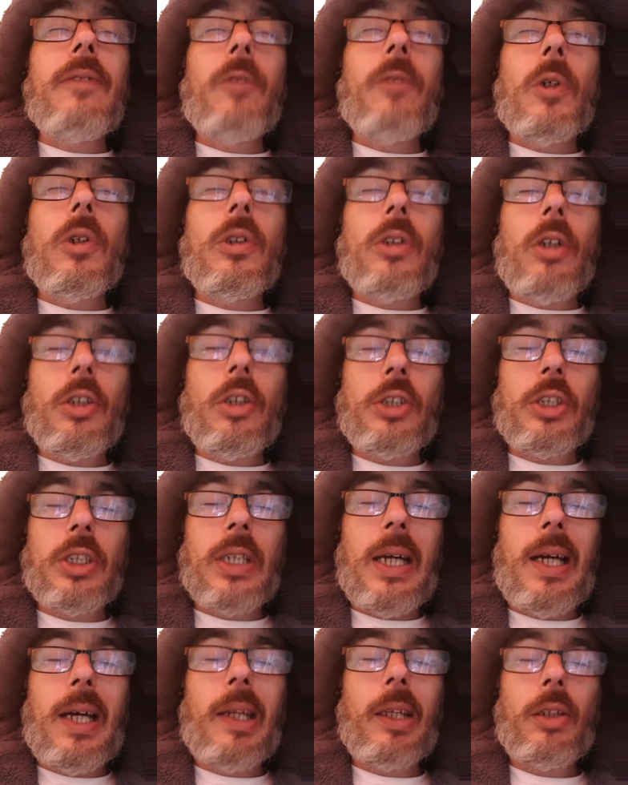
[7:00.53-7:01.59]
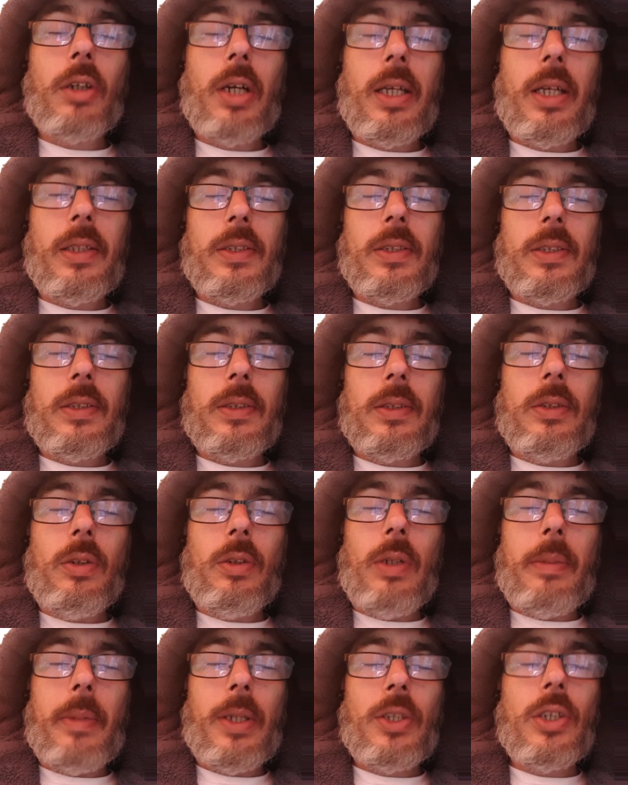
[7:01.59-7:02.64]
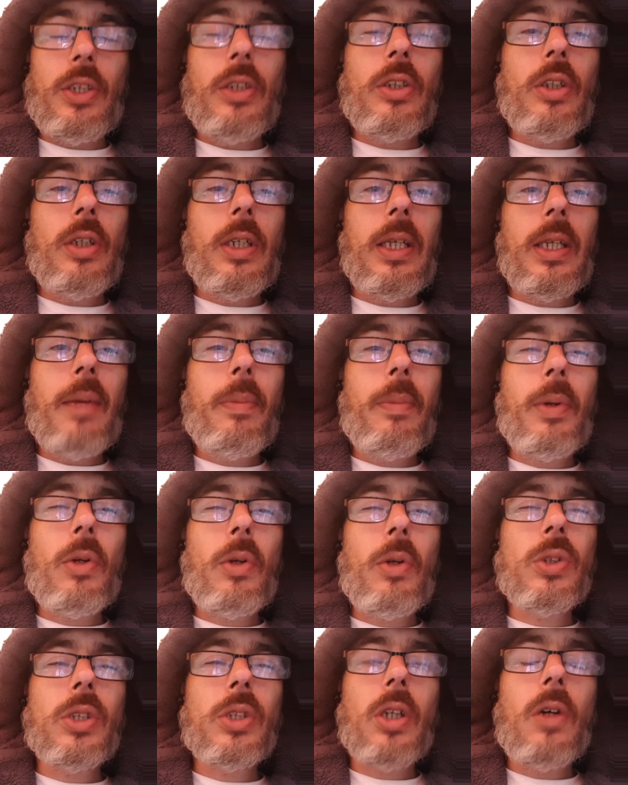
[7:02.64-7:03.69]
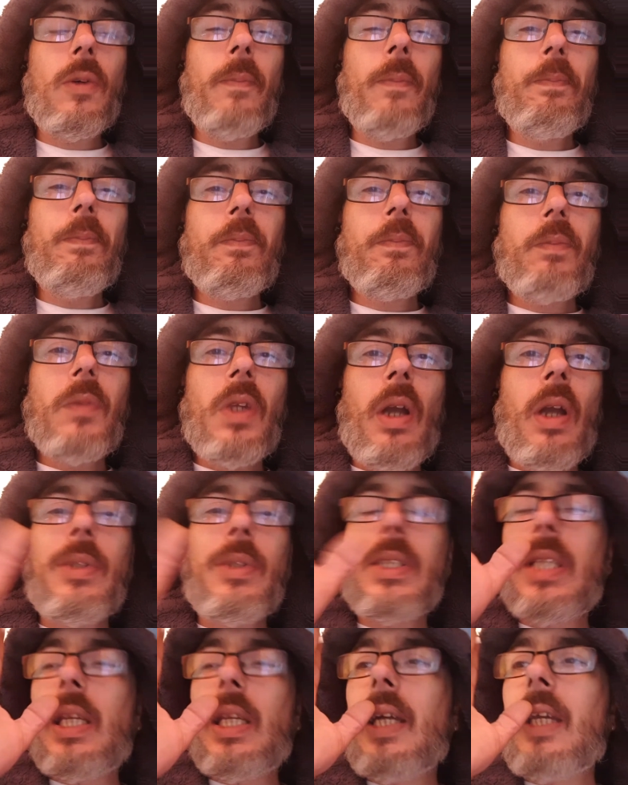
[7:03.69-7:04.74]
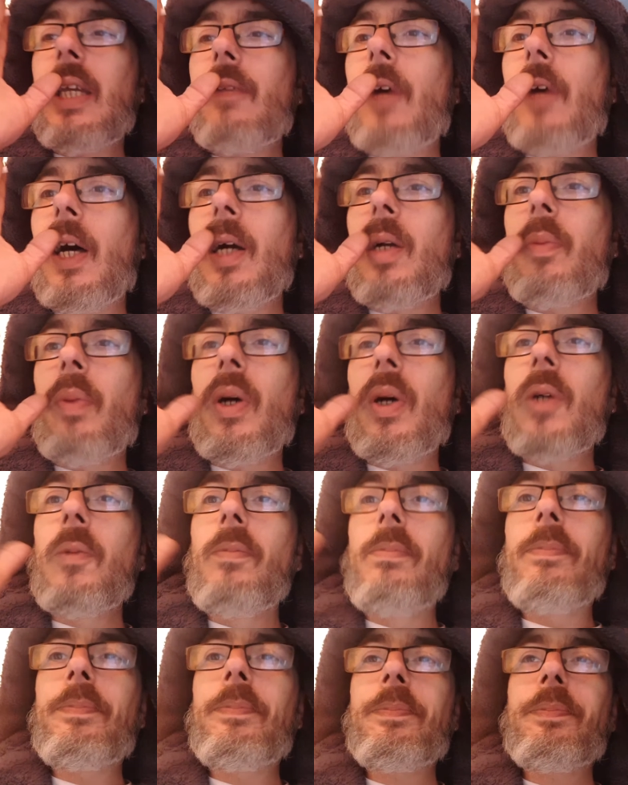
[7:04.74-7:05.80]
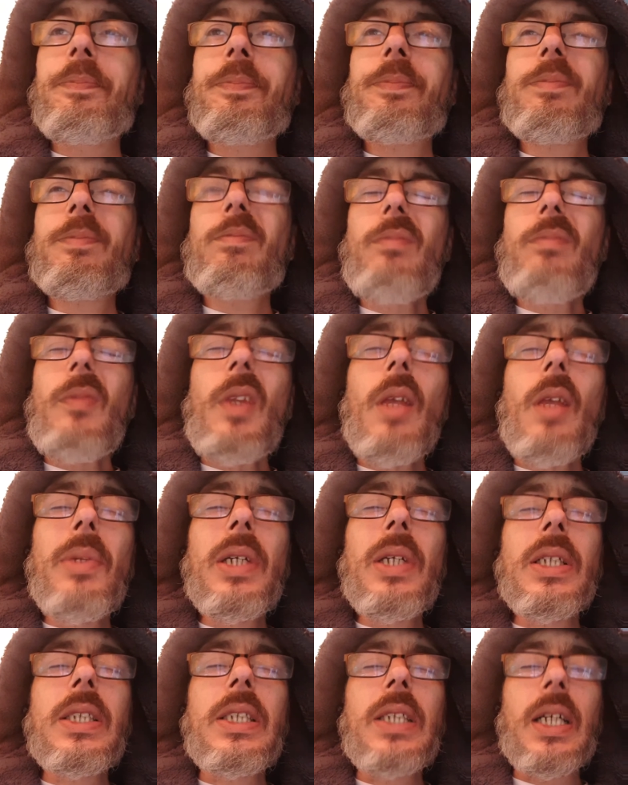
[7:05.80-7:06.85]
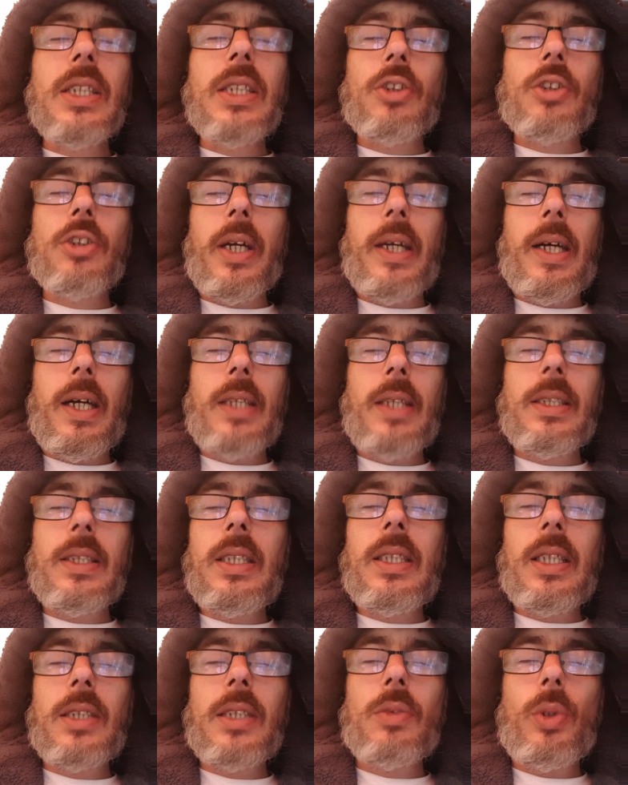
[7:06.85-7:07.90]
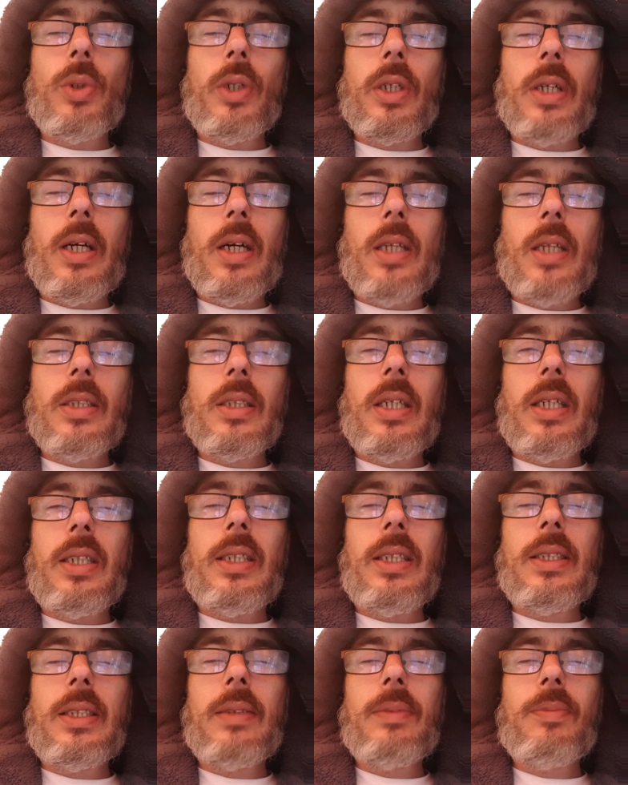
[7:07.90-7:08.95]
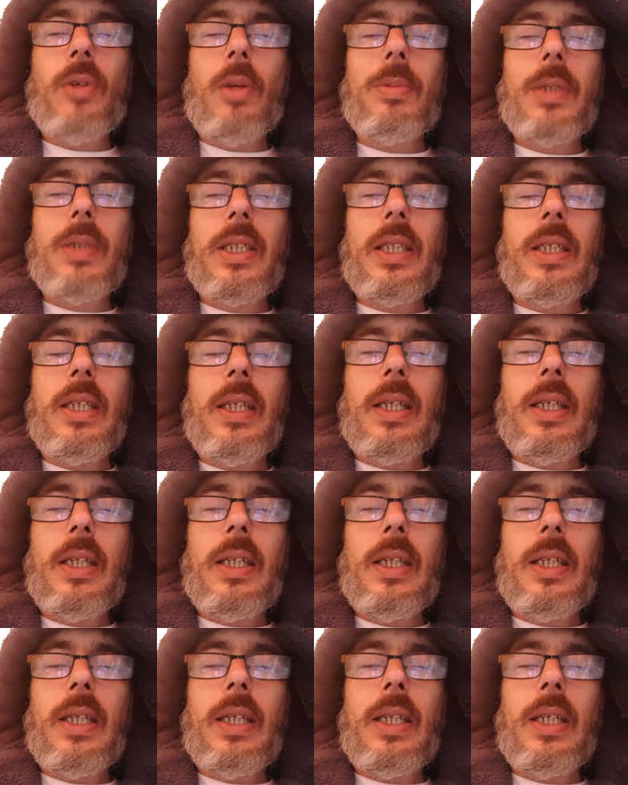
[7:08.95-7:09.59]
for not just Carlin Grant, who I mentioned earlier, but also I was delighted for Ugbo, because he does try hard and he does work hard, and he probably,